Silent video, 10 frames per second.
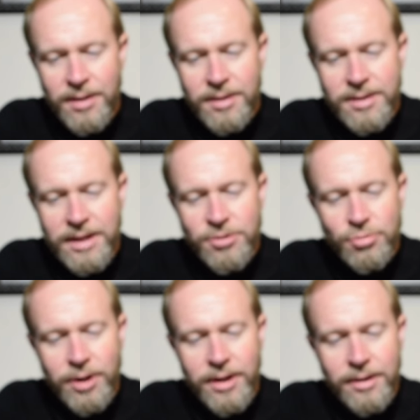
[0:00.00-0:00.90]
The taste
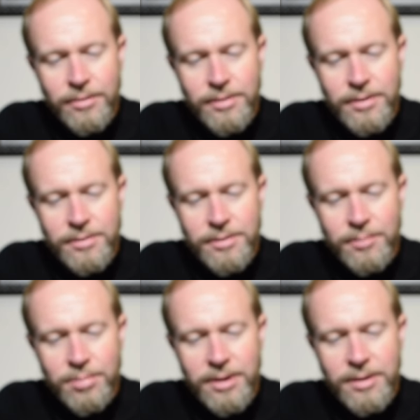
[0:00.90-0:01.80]
triangle is
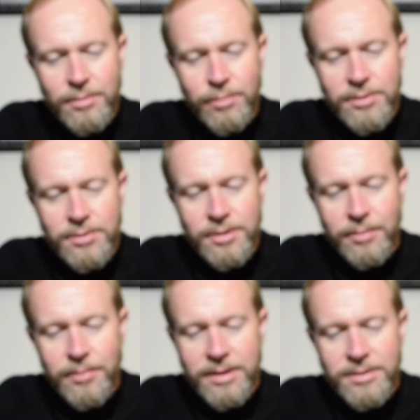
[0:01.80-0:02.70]
completed with some